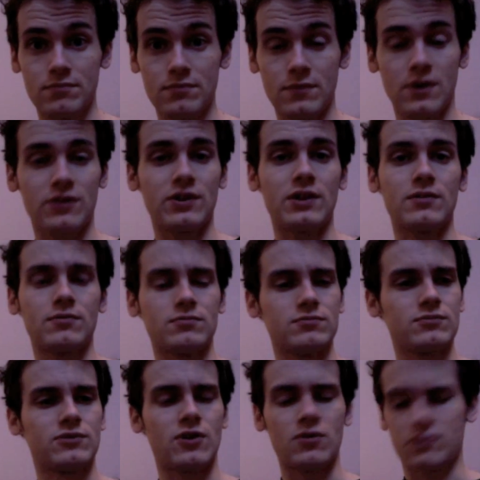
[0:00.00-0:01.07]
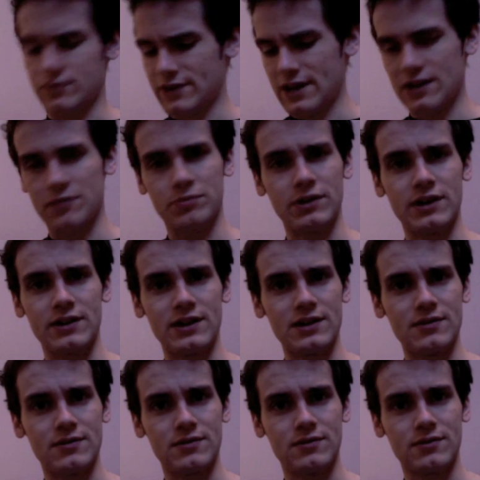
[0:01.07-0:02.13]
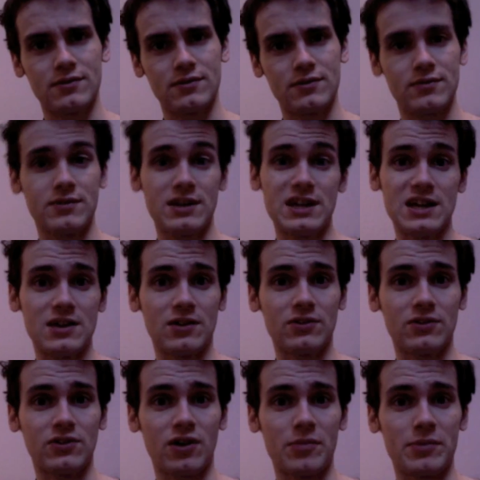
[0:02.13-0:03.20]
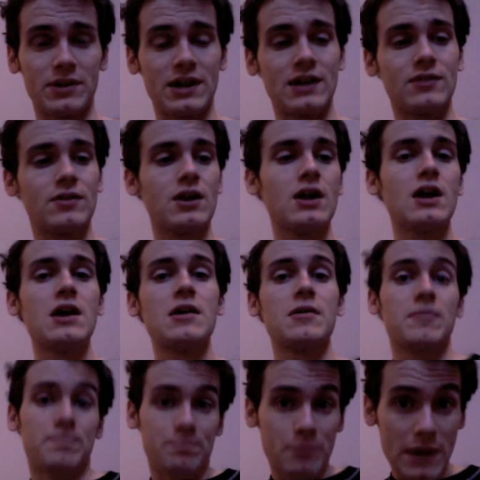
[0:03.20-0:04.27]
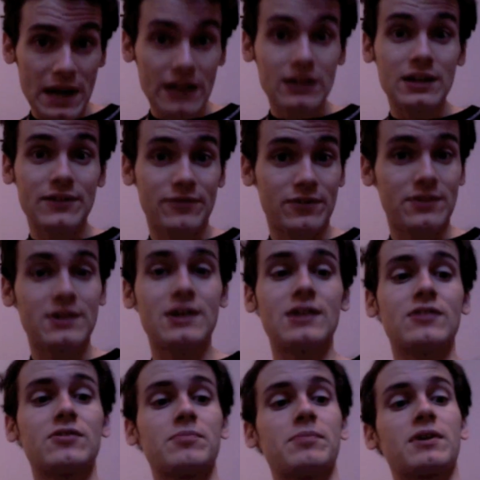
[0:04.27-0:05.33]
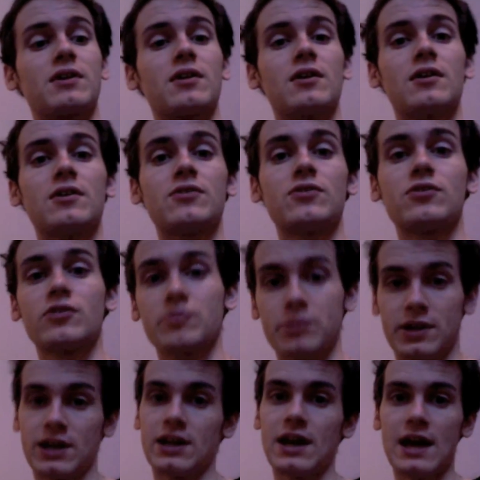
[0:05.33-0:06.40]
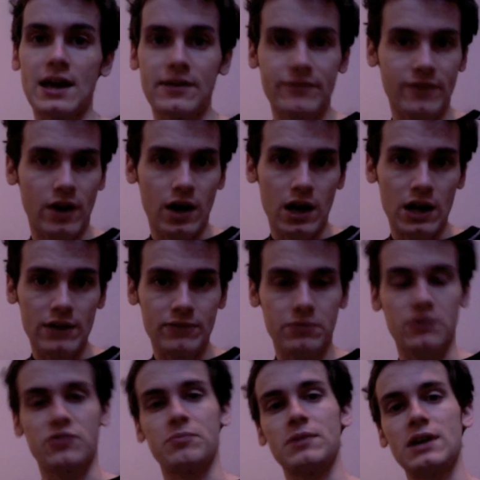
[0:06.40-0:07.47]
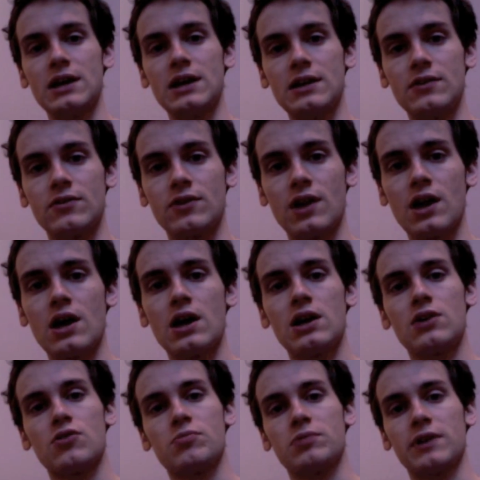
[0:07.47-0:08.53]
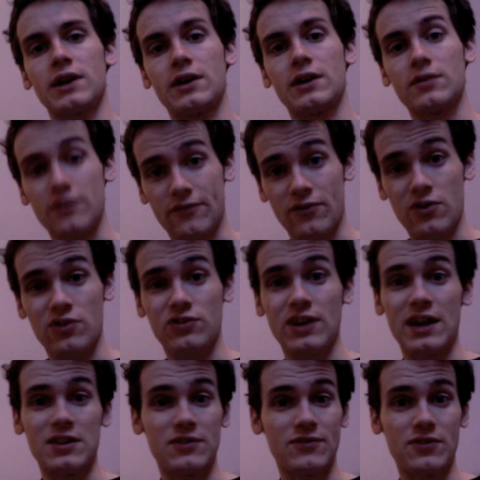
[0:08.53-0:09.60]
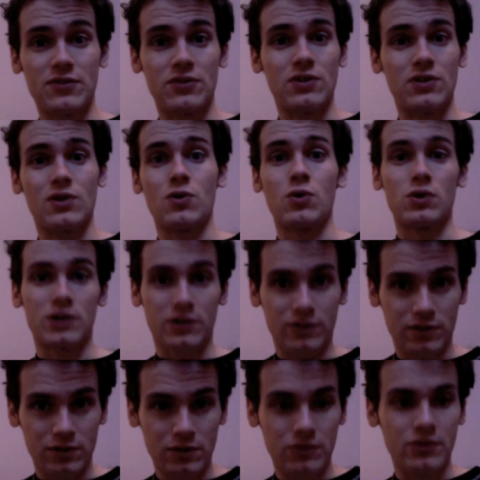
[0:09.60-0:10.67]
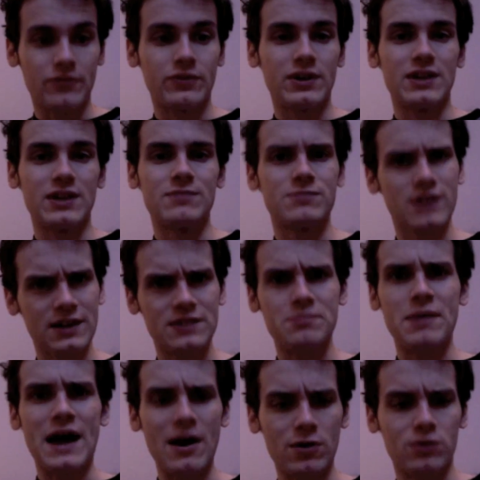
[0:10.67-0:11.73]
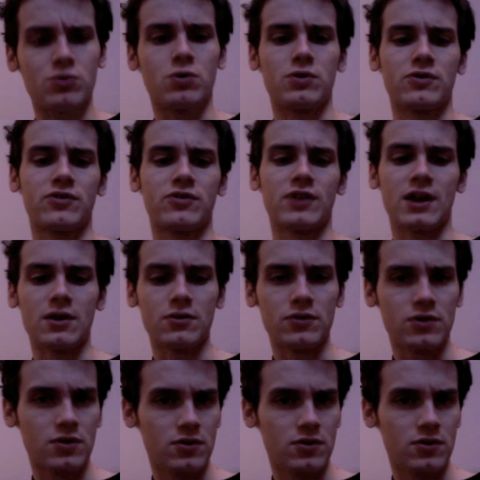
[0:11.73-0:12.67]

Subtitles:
Because I don't tend to play the E on top of that. Mainly for this because you're just playing an A5, which means you're playing the first and the fifth of the chord exclusively. You get the power chord sound.